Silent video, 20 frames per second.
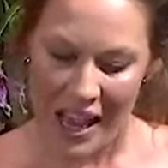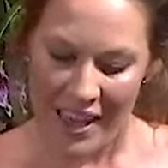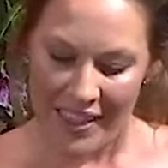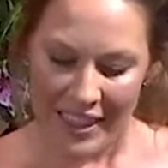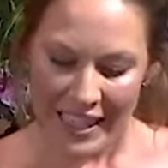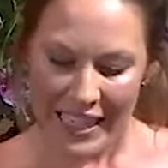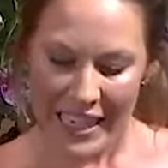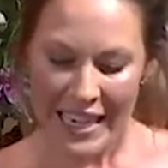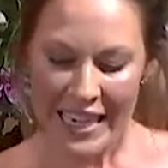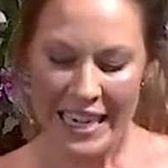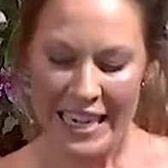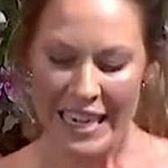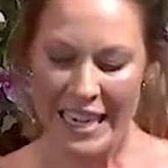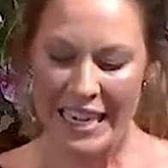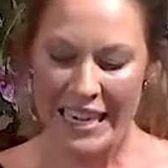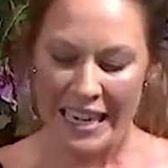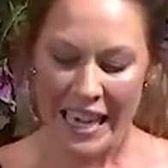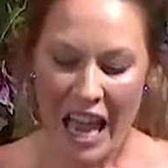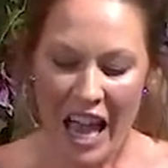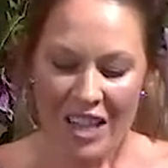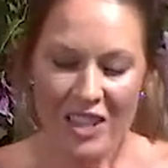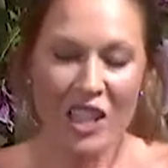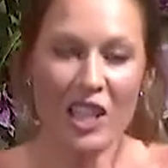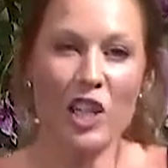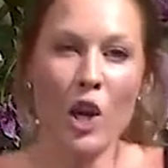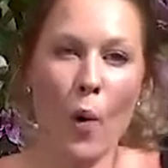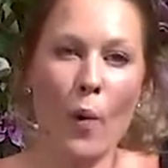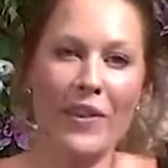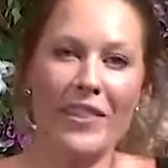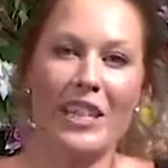The key to
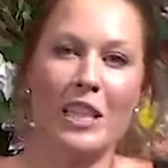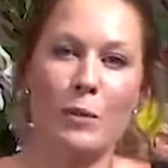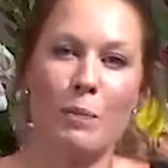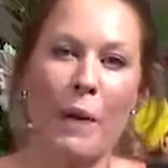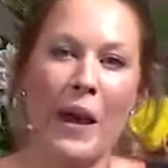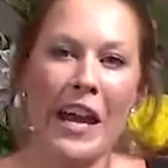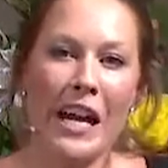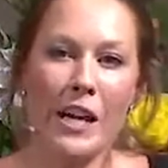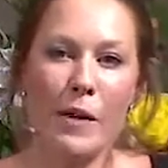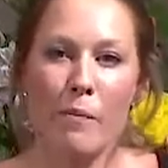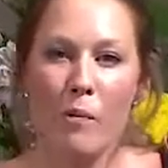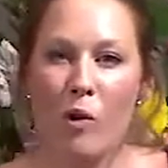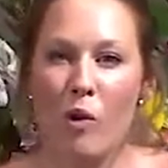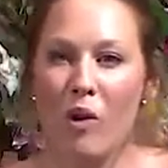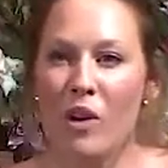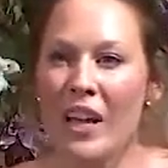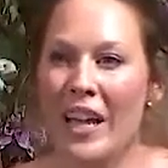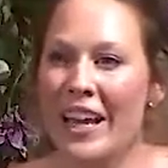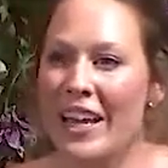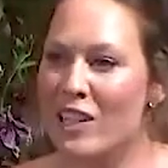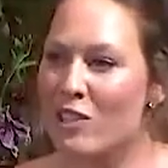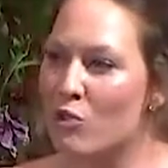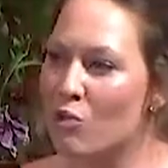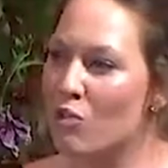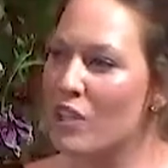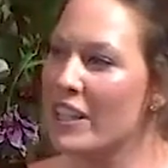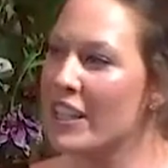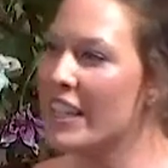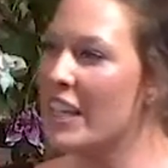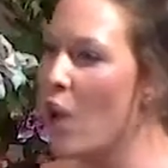knowing this parable is
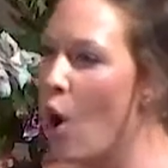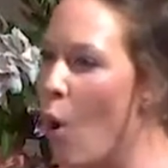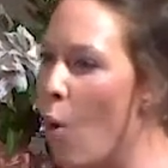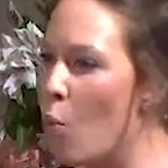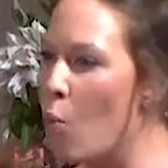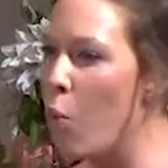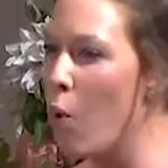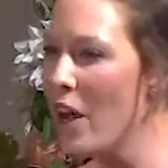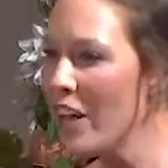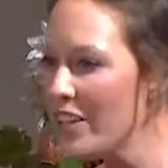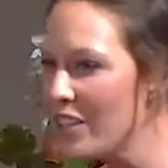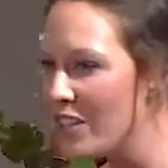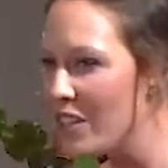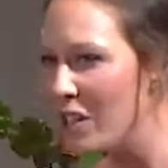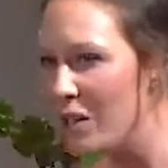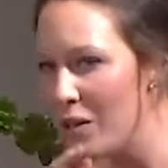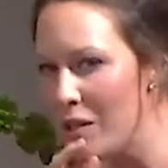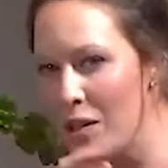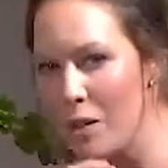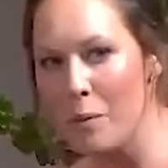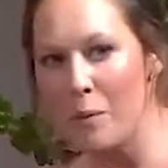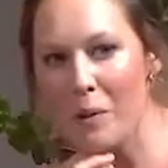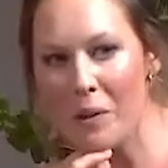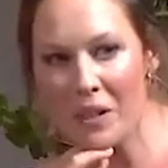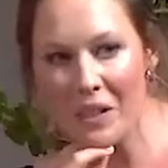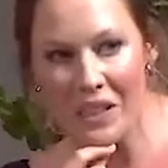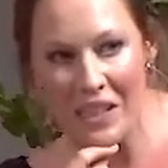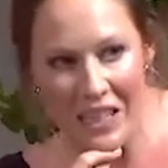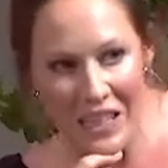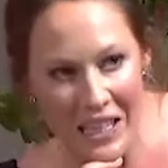really what do you
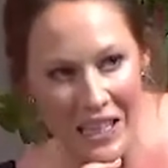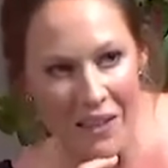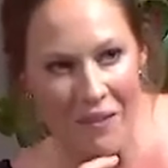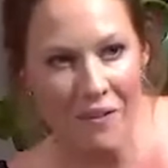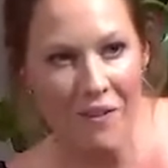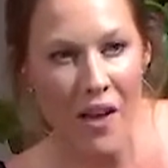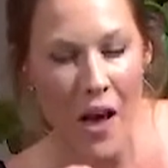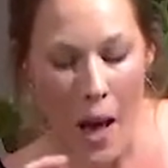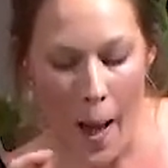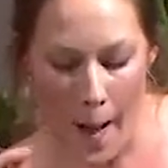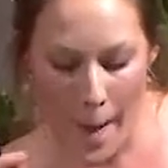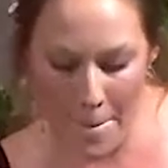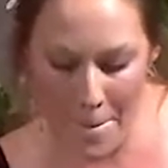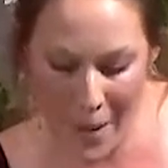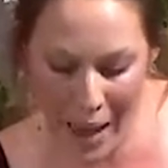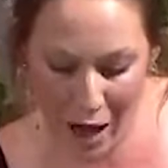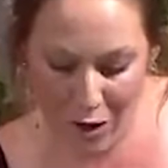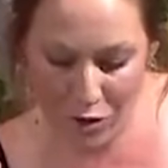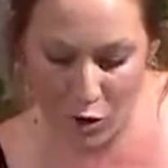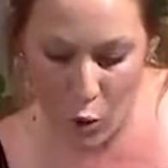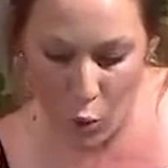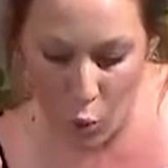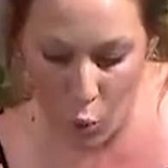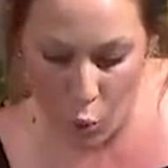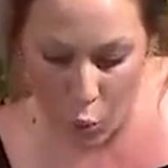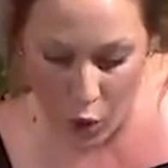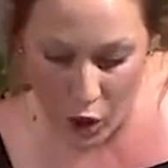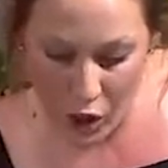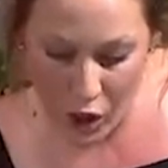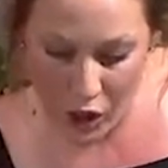believe about the
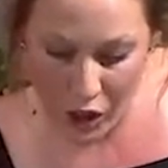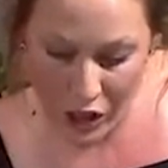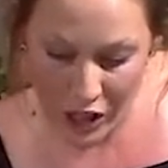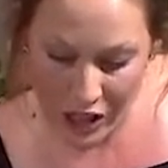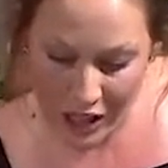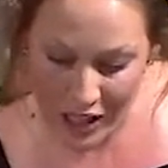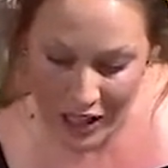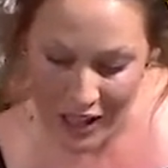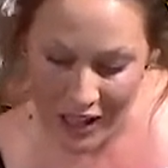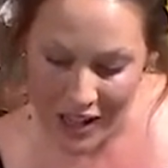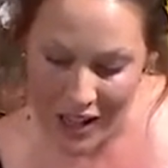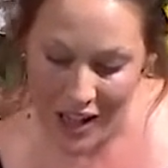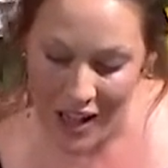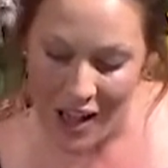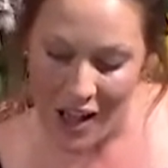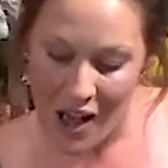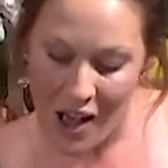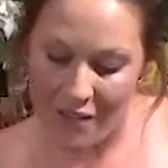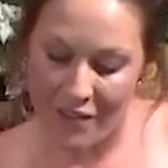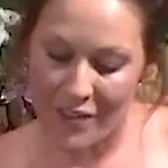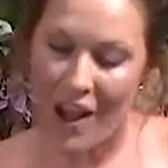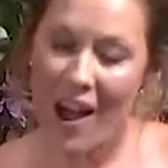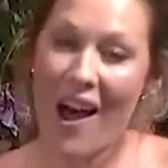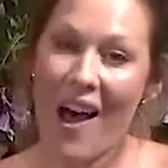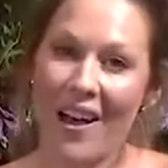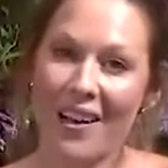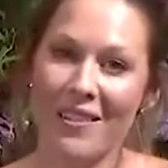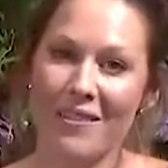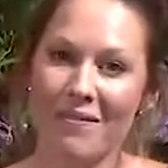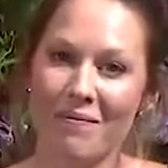Word of God?